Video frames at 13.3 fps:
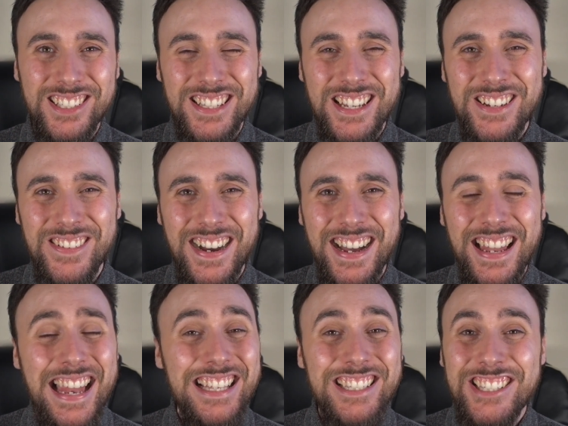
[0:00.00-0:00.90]
So
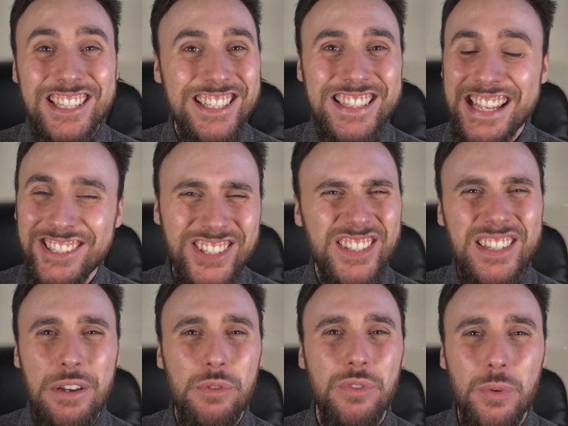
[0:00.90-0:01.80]
let's just
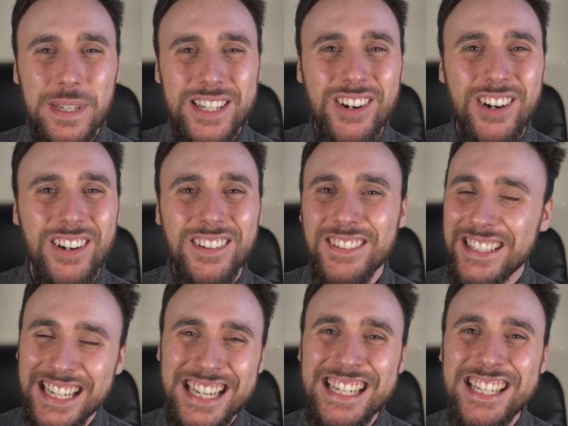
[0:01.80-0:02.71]
go with what we got.
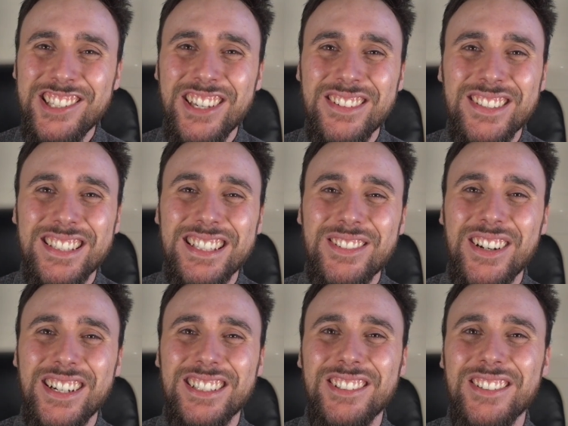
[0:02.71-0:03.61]
Cleaning juice, that's
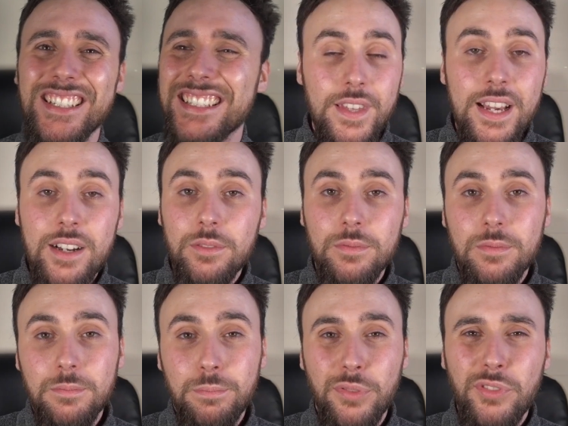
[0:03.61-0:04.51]
what I call it. Now,
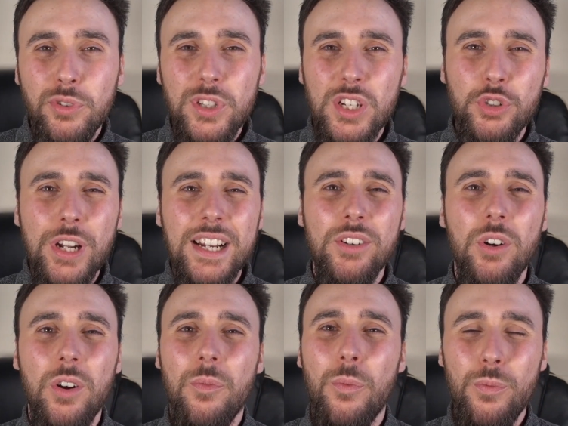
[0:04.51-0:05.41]
before you crack
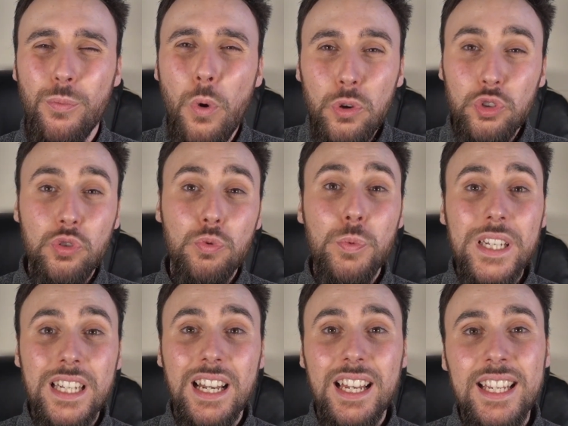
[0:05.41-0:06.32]
on, what should
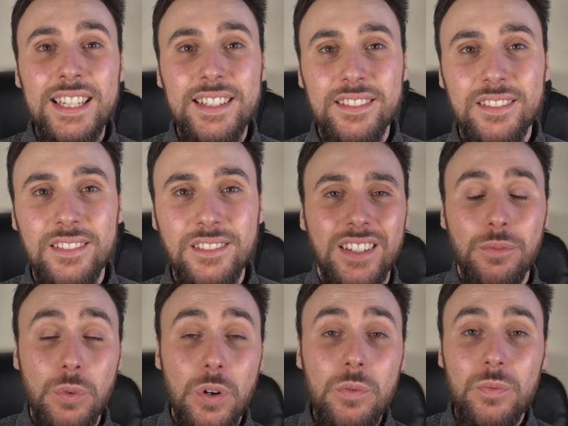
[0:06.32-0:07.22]
we clean?
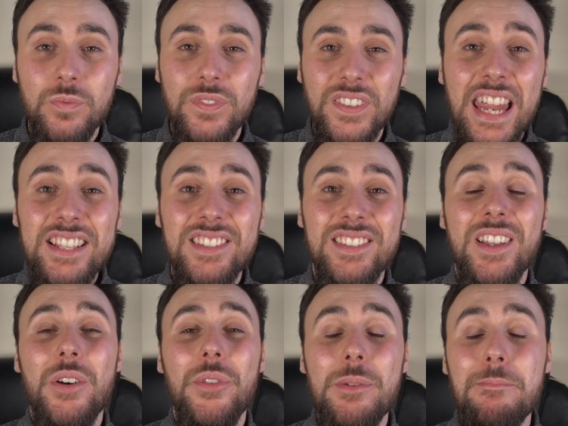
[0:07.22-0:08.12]
Well, let's
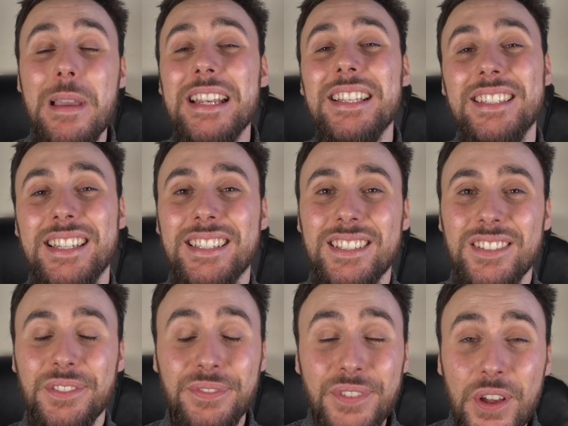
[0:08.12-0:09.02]
start with the basics.
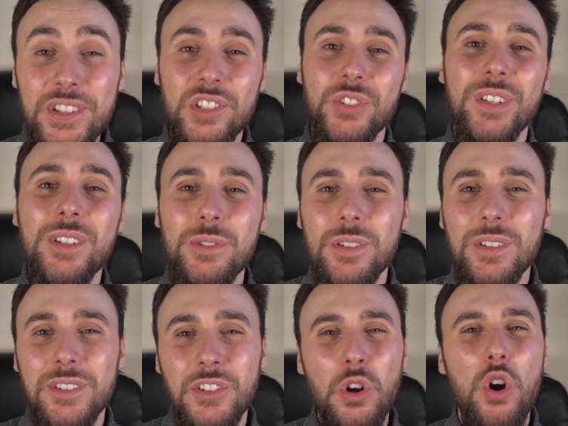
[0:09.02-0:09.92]
Furniture, a little
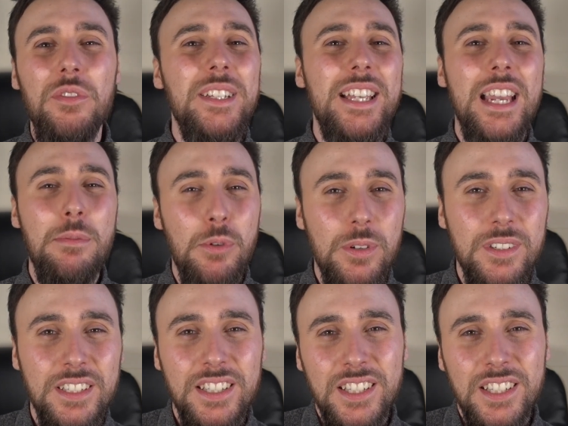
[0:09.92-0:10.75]
coffee table.